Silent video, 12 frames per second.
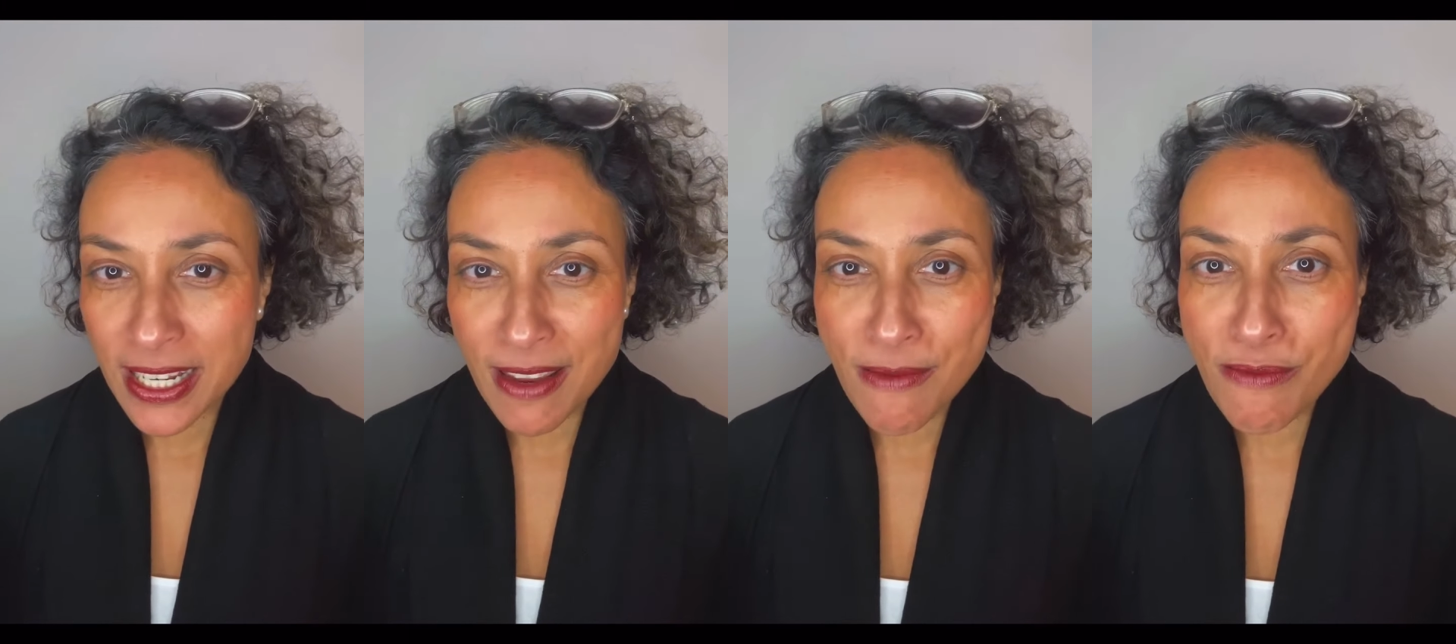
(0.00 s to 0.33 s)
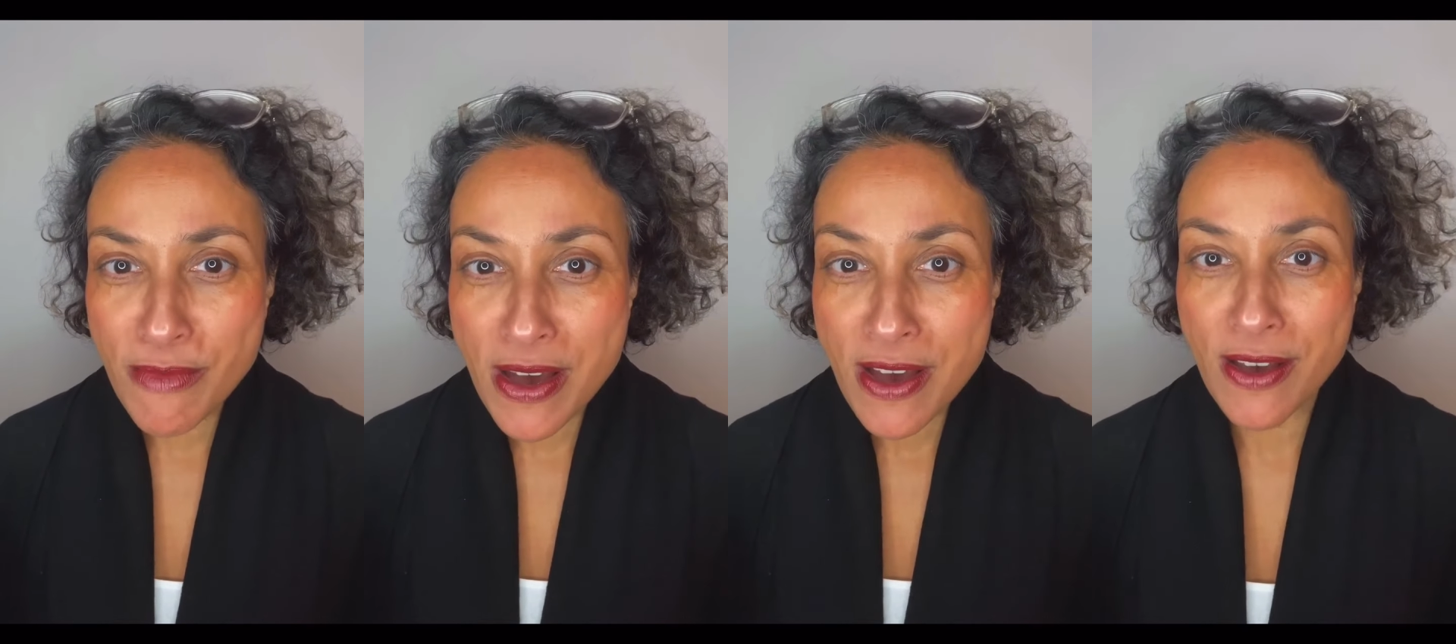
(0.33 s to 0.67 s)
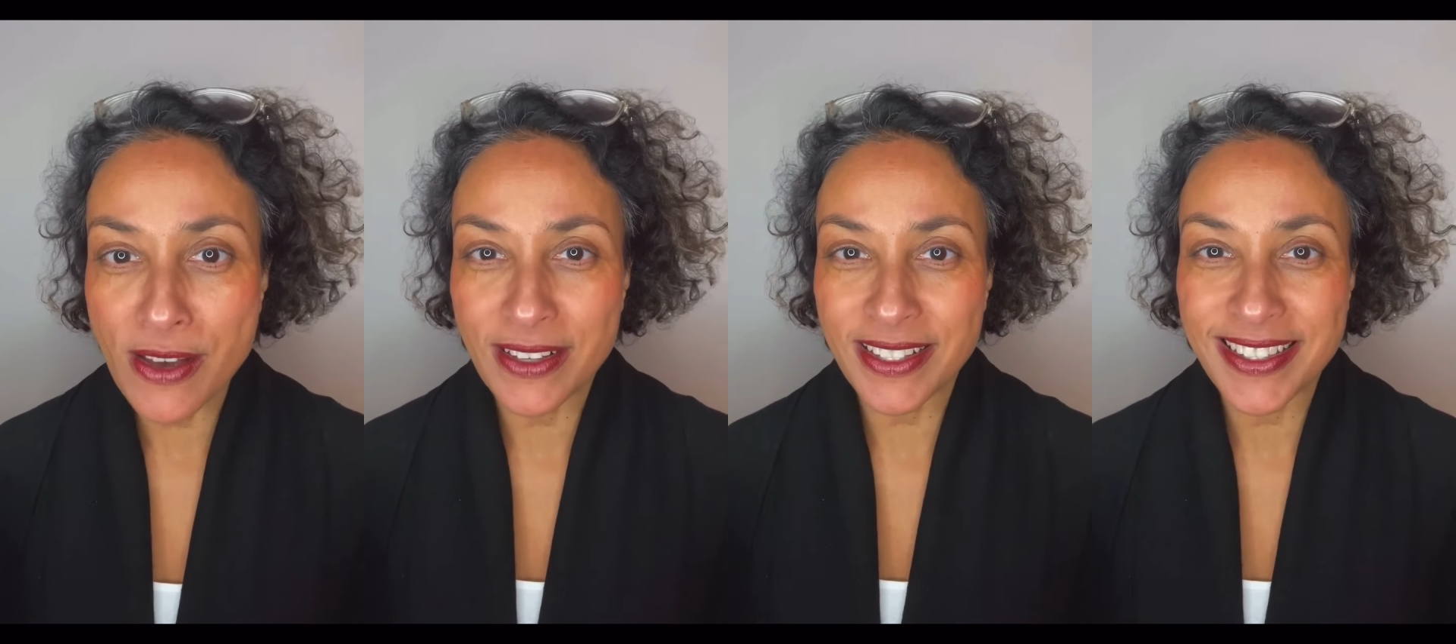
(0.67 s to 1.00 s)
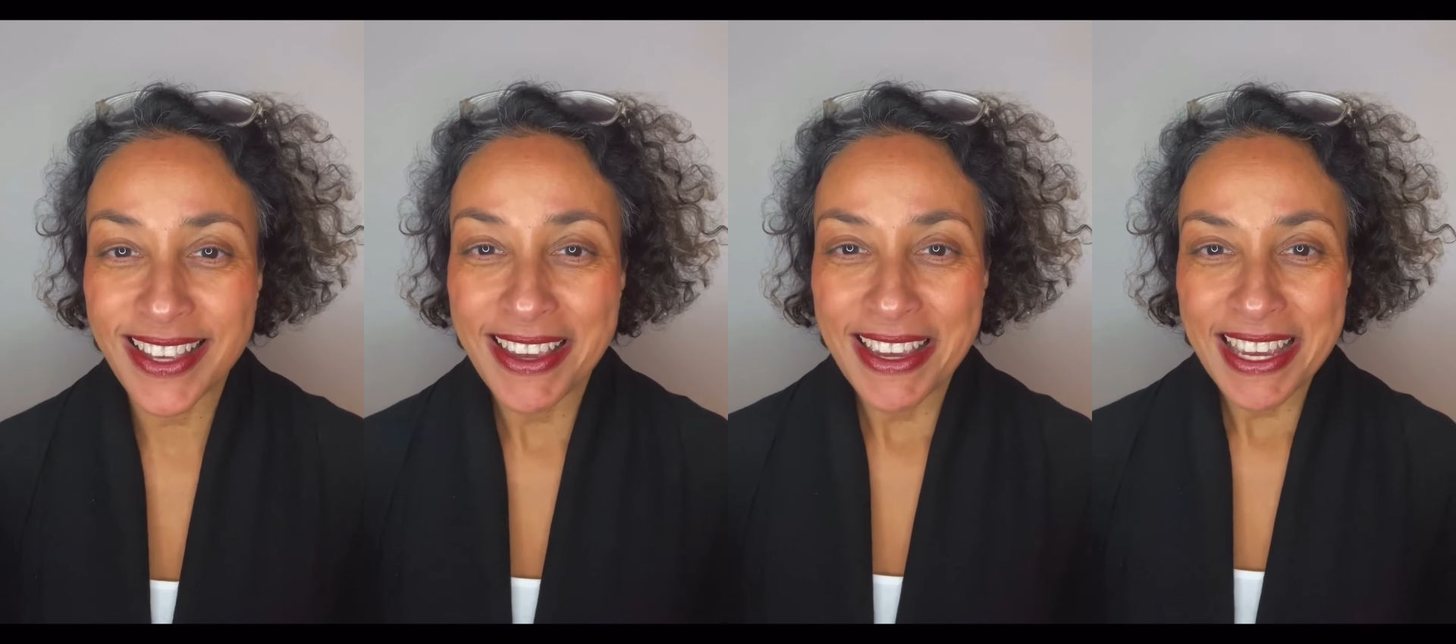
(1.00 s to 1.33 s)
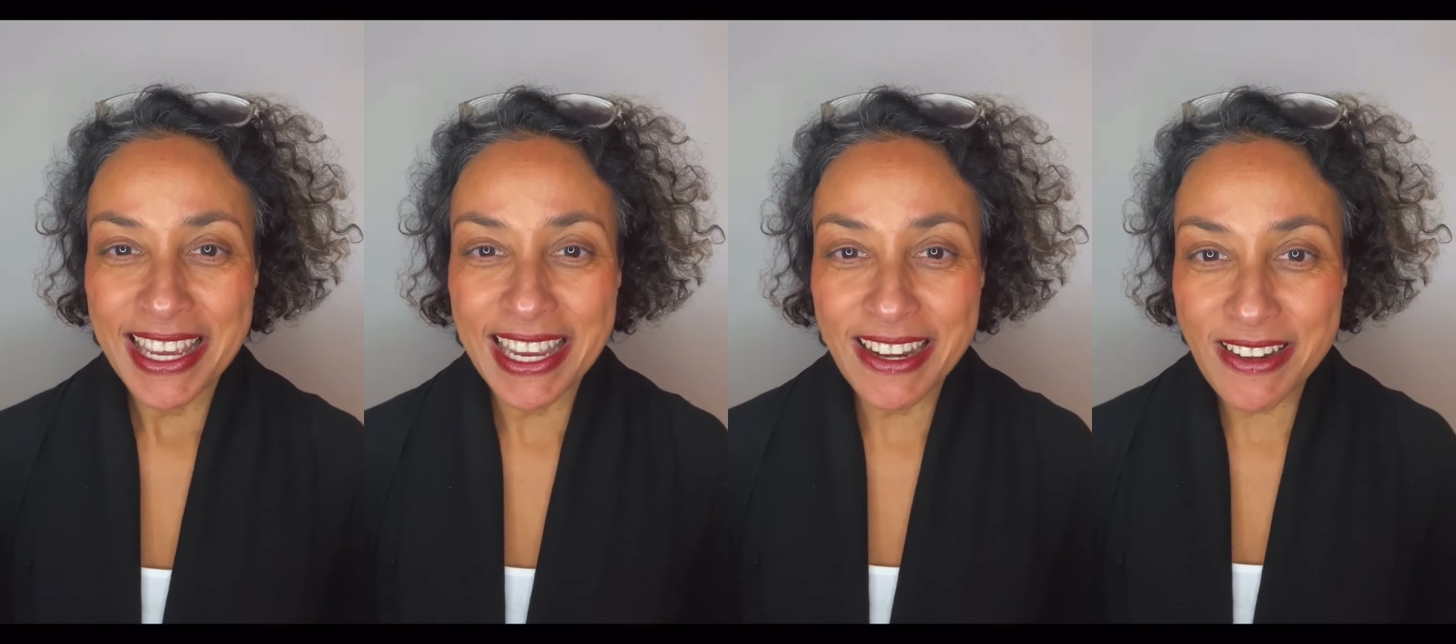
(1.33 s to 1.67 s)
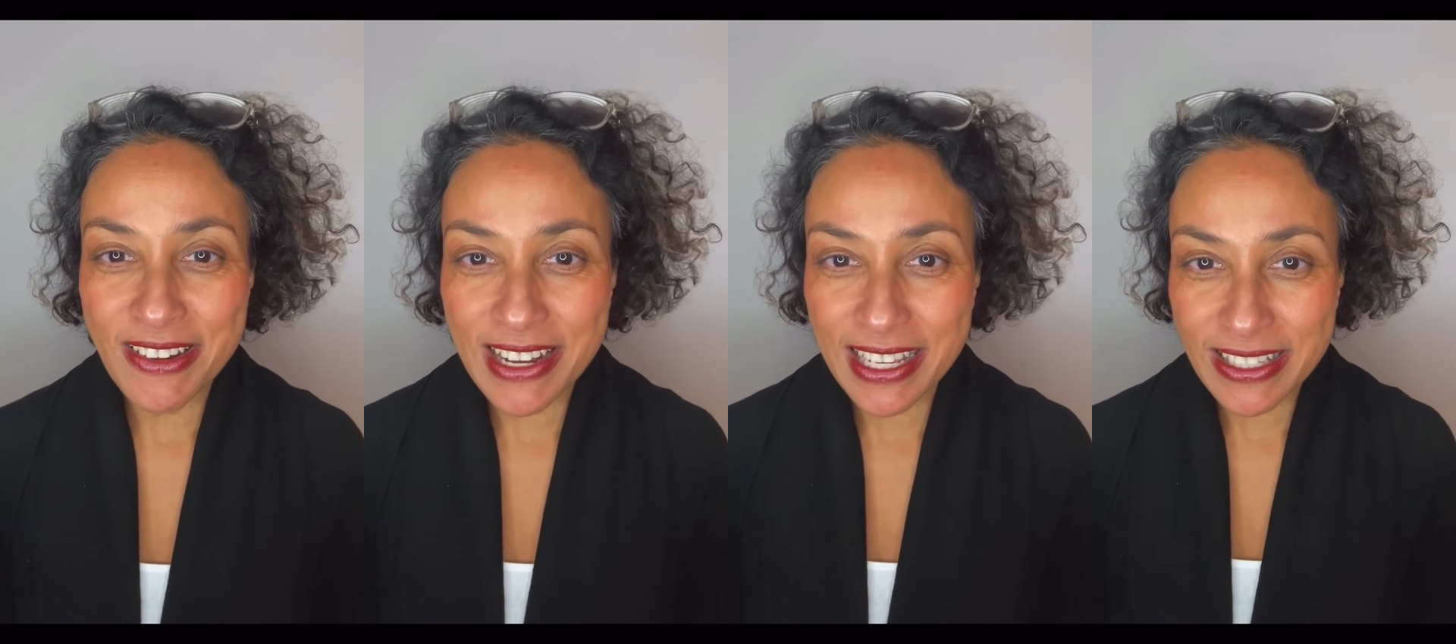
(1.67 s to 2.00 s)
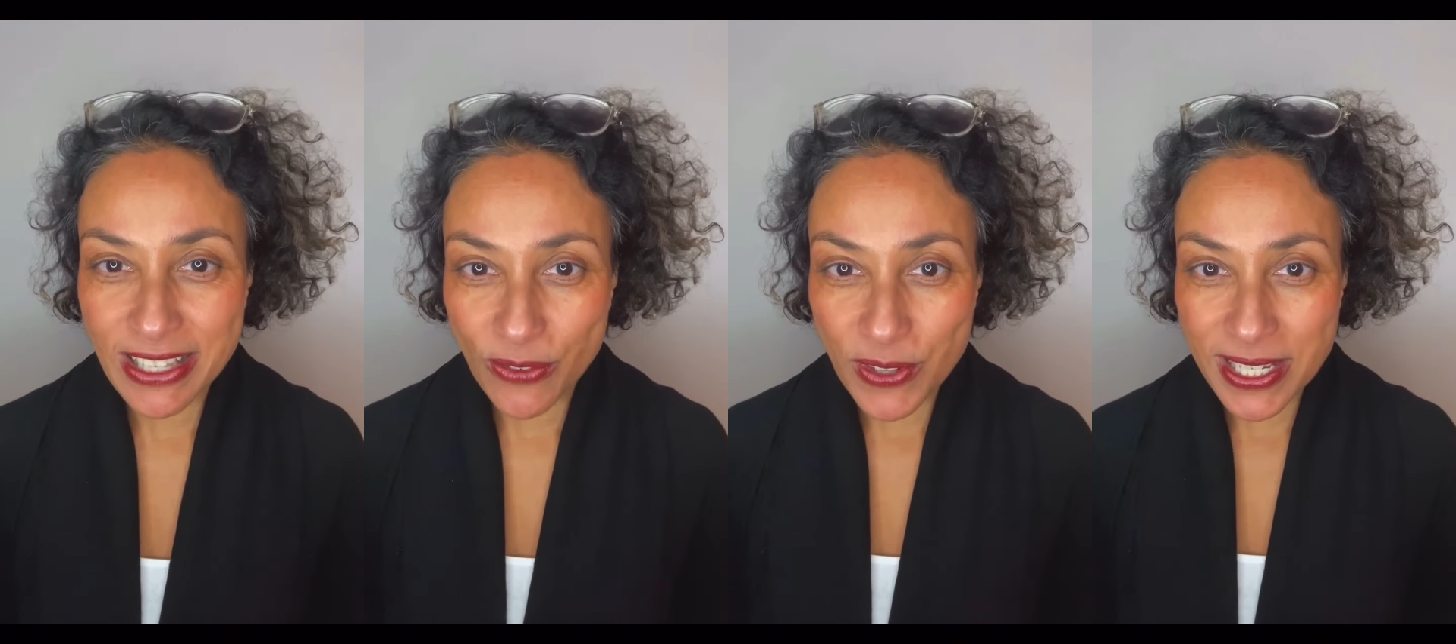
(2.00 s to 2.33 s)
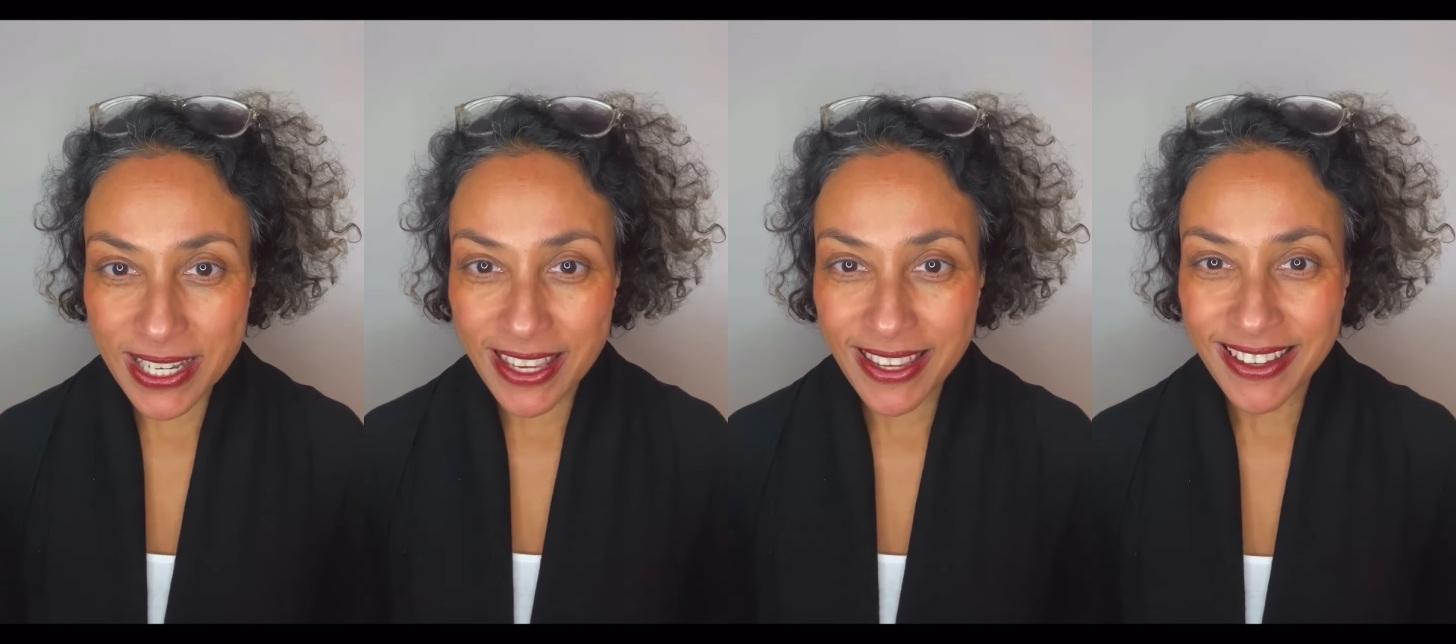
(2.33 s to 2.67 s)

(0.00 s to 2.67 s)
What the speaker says: immersed in an activity.